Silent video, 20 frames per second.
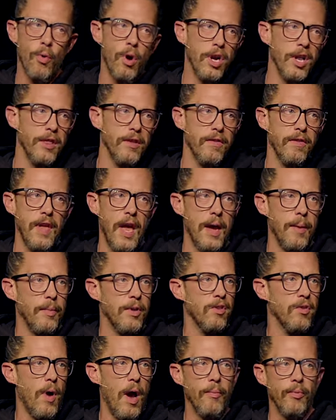one and the same.
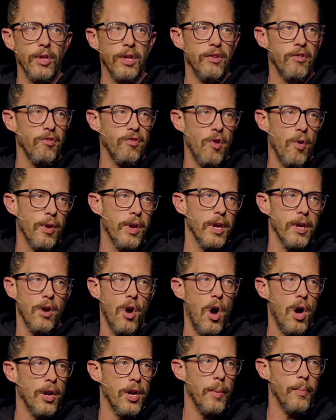And so I really just don't get
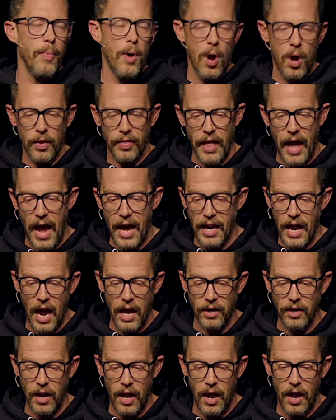caught up on
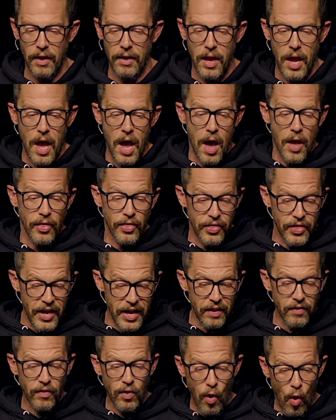that.
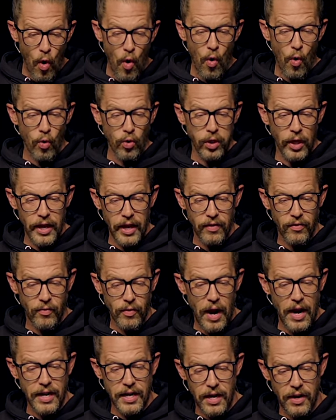This whole list
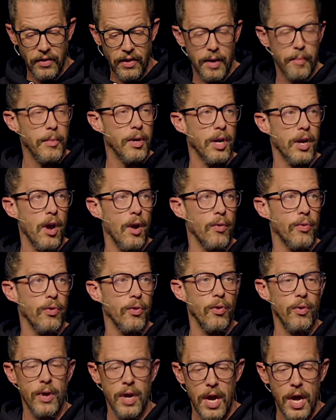right here that I'm going to go
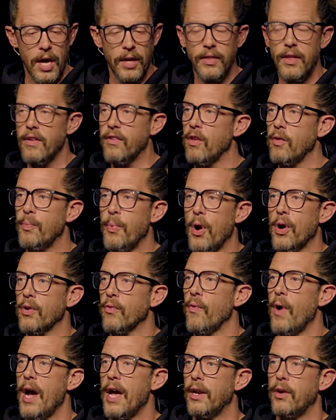through, this is part
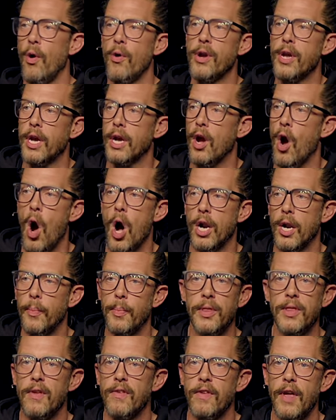of why I don't get caught
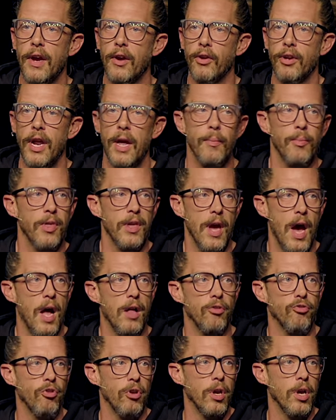up in the sacred name
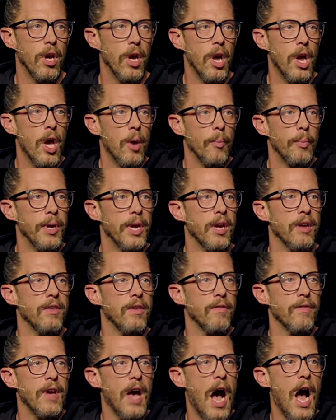theology. Because
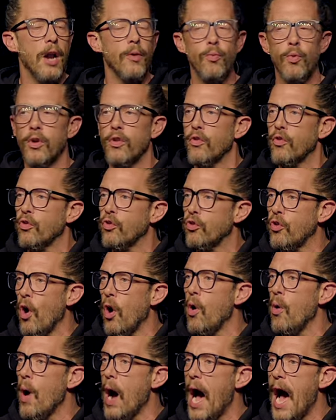if God was
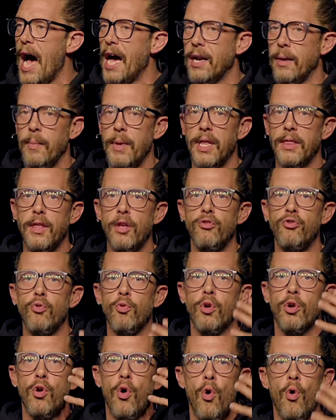so adamant that you
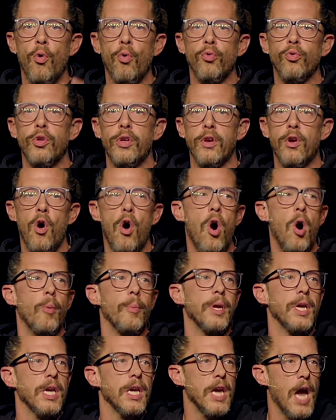could only call
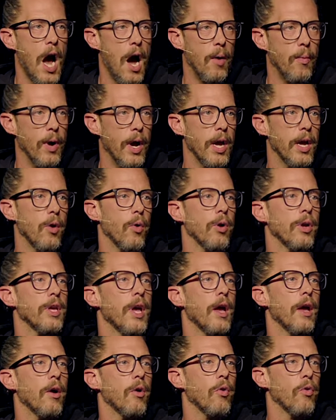me Yahweh or
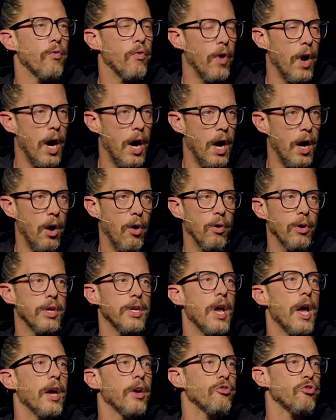Yehovah or
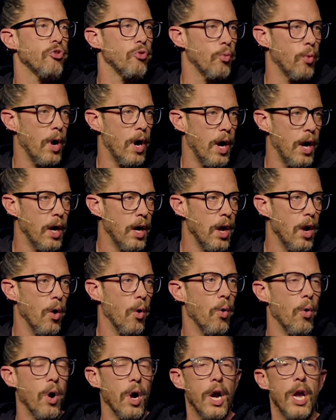Yeshua
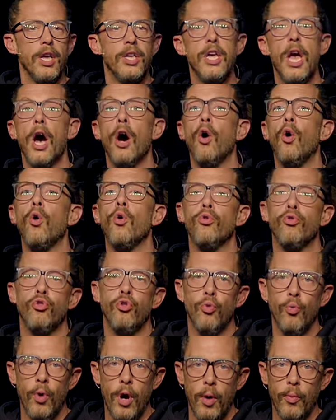or
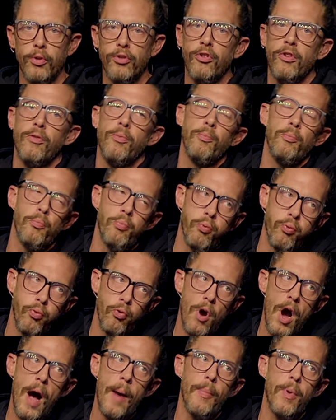Yehoshua, which is
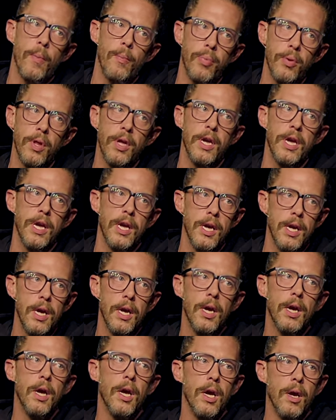probably,
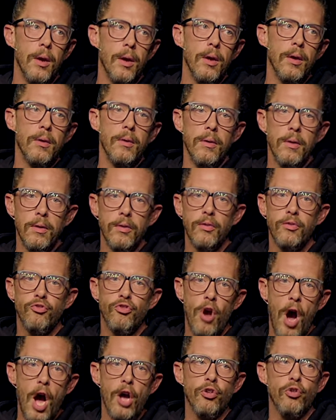
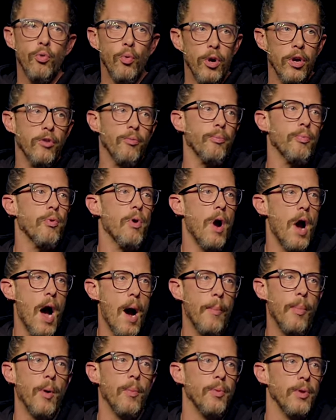Joshua is
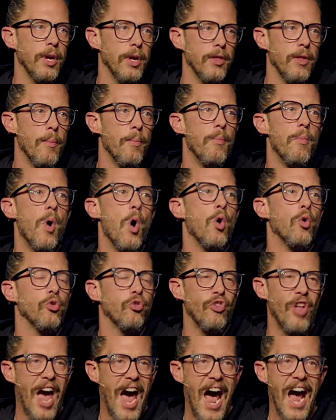probably the
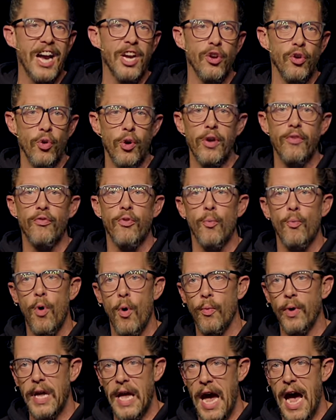most accurate from
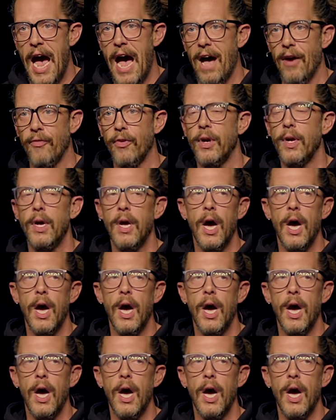what we have.